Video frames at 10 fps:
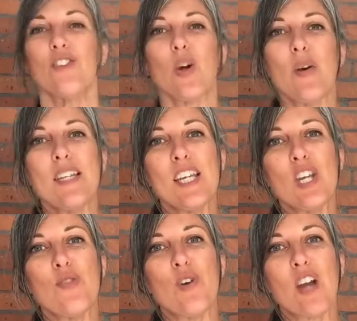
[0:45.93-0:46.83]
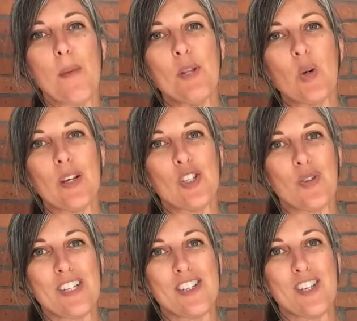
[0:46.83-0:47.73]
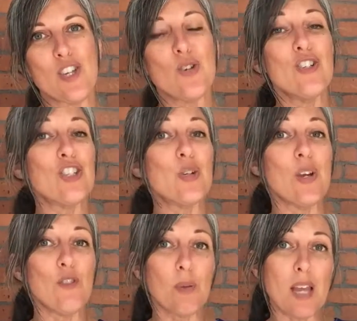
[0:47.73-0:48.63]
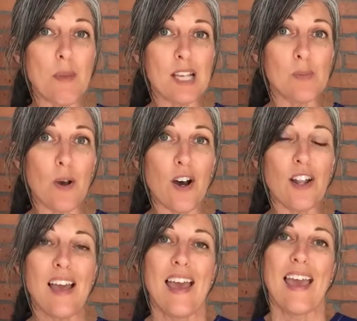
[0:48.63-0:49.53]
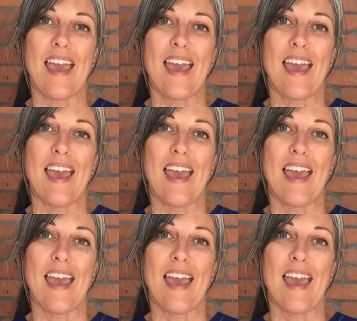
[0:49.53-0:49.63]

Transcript: So I want to take you through a couple of quick stretches that you can do if you're playing baseball,